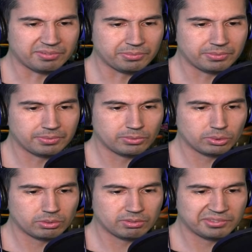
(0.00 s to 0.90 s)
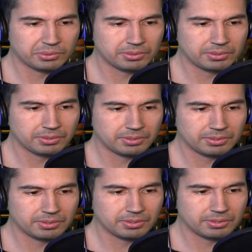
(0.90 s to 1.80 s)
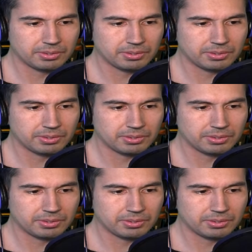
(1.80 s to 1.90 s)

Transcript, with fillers: Didn't see you pulling the trigger.